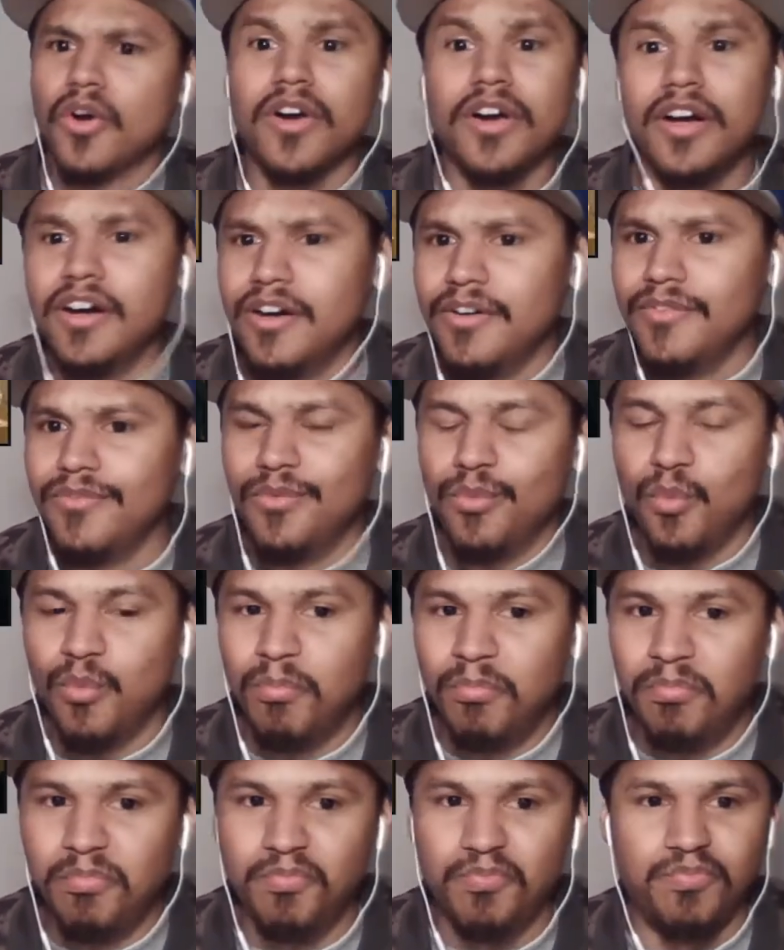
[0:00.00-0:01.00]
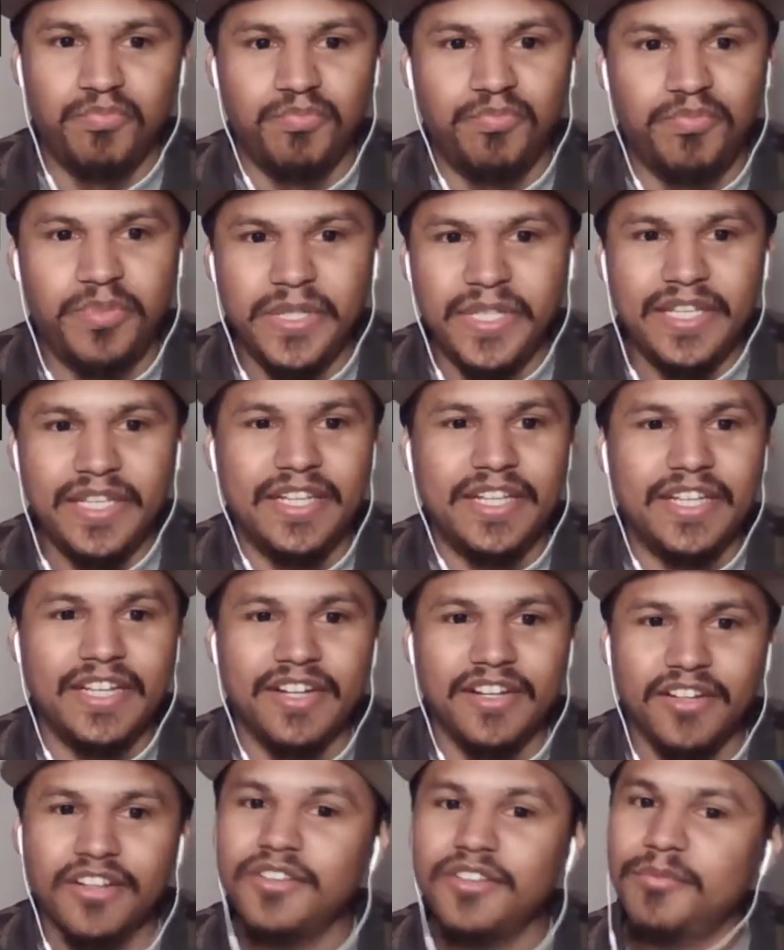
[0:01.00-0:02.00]
of being
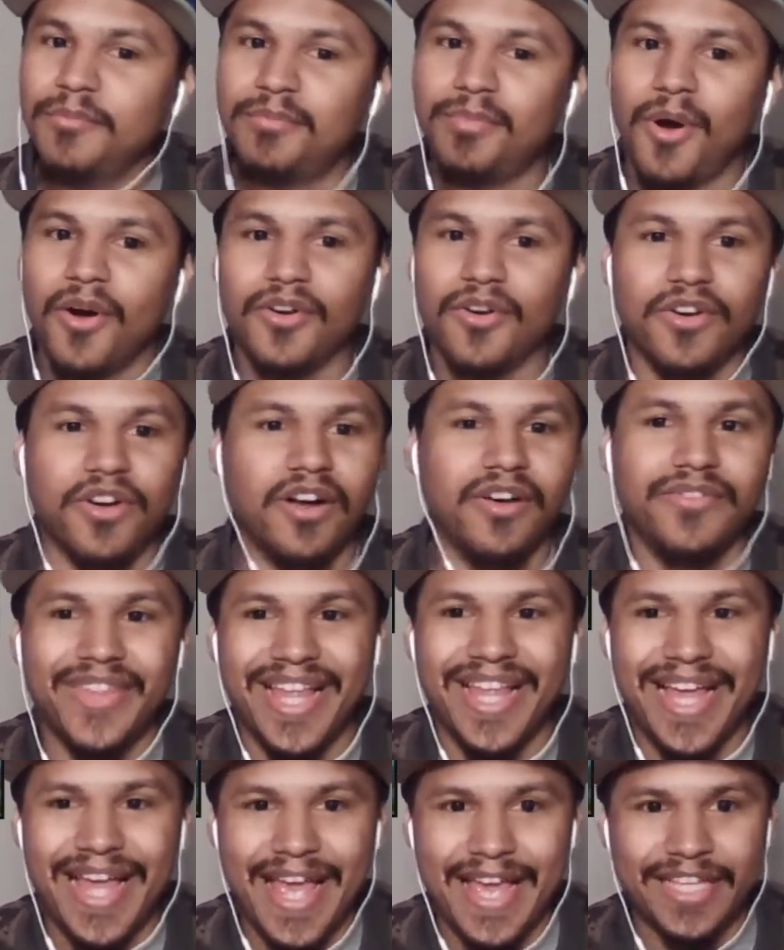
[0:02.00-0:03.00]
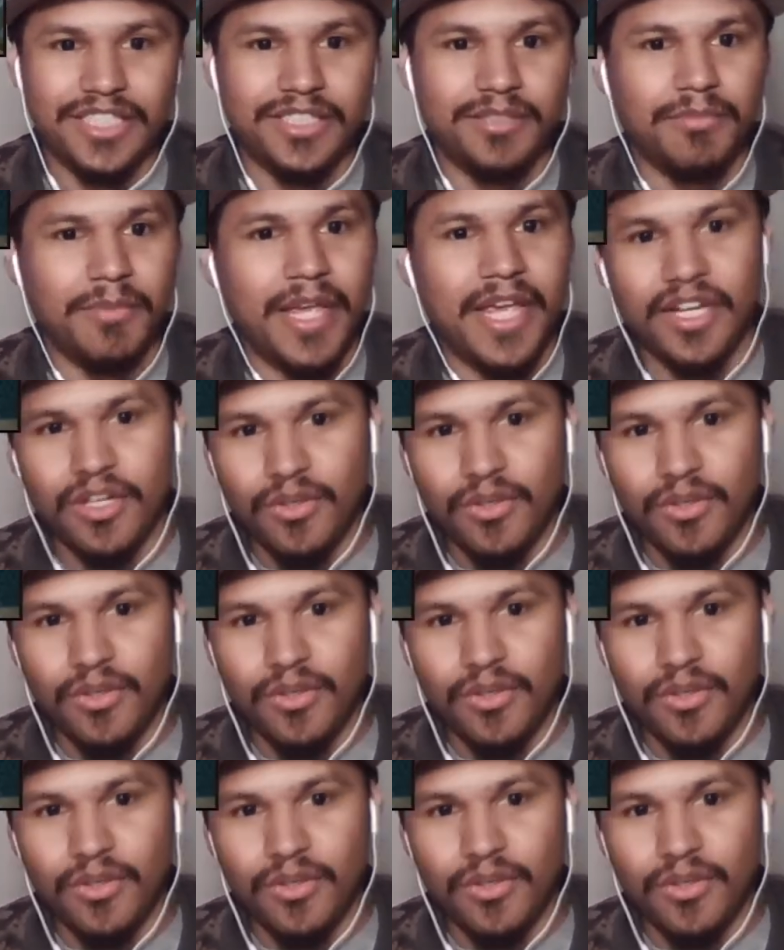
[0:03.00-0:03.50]
part of the X Men